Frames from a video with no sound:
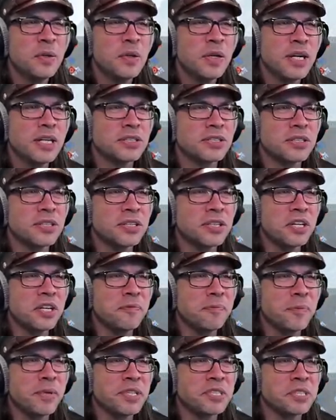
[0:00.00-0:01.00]
I turned
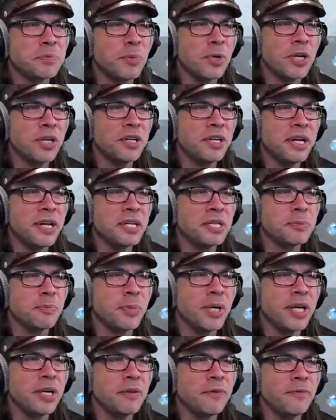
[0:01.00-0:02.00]
off my smartass
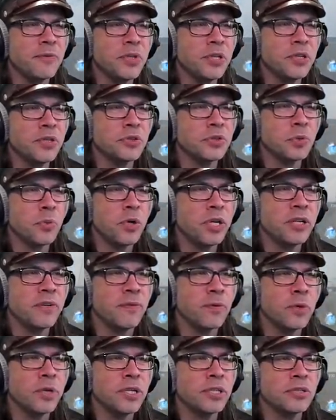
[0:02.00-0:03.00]
Battlefield
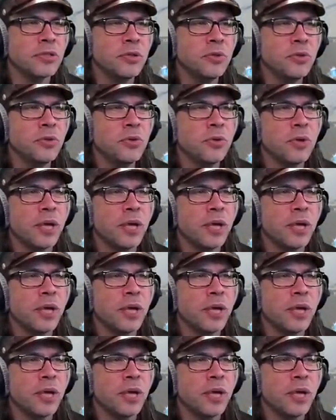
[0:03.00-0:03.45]
2042